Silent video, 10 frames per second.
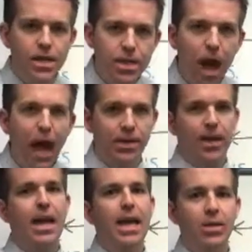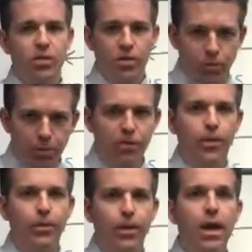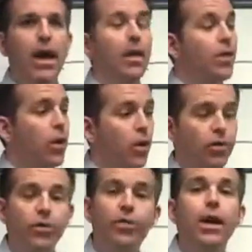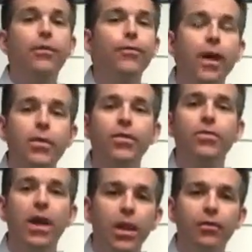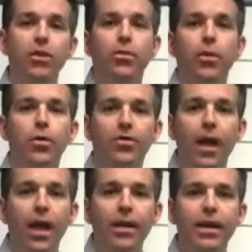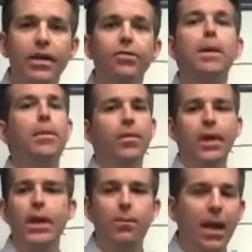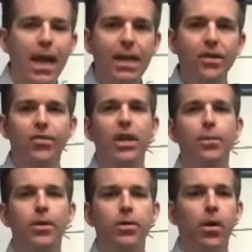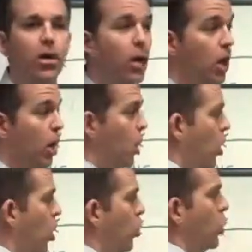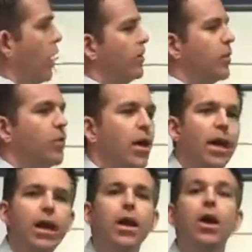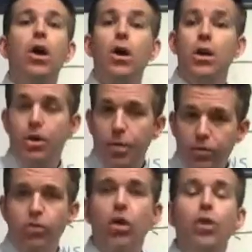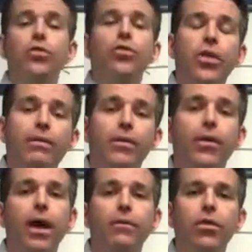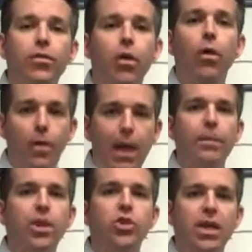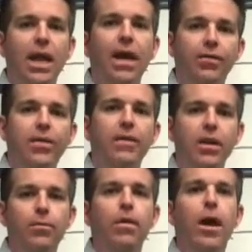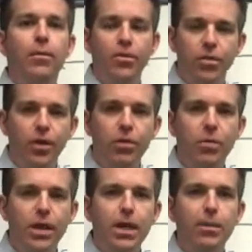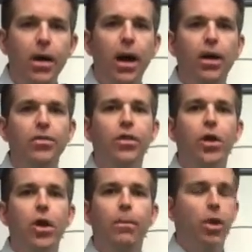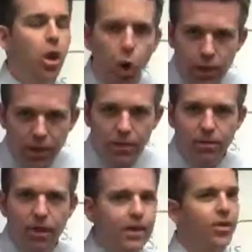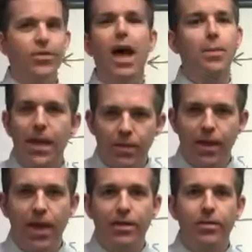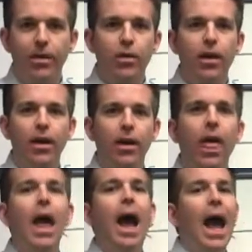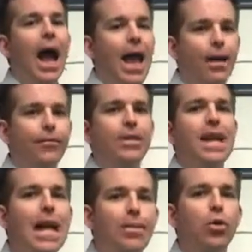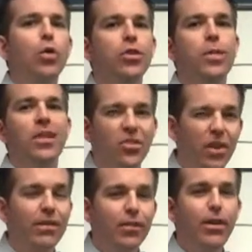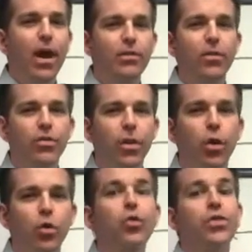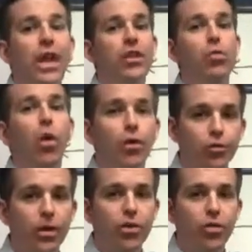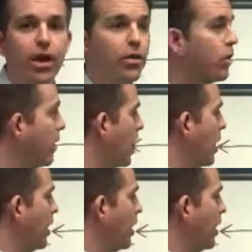Not age-specific. There are some very famous television personalities, people that get paid to stand up and talk, who love to say, Mr. Jones, you're 75 years old. That means you ought to have 75% of your money in bonds. Baloney. It does not mean that, okay? I have a neighbor who's about 75 years old, who's an ex-Wall Street trader.